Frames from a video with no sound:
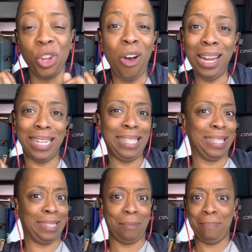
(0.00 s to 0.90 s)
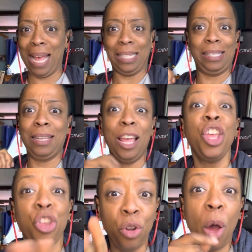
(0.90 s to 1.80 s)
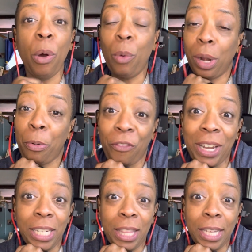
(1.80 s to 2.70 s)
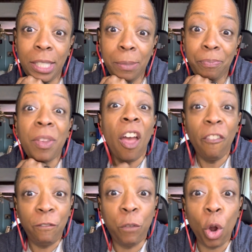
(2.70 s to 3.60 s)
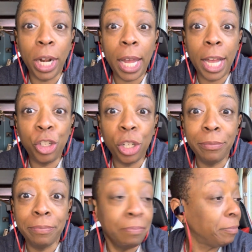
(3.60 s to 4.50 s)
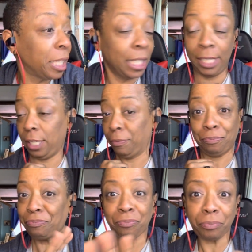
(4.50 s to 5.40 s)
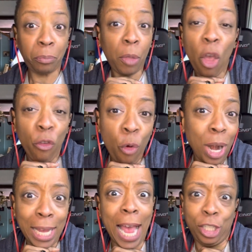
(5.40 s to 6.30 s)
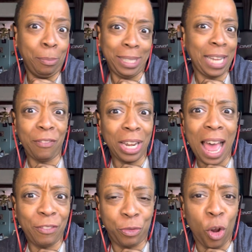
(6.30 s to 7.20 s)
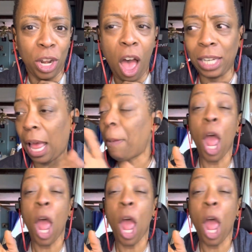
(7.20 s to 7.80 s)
All of this is a mess. You know what would have prevented this? Fornication. Listen, fornication been saving lives for a long time.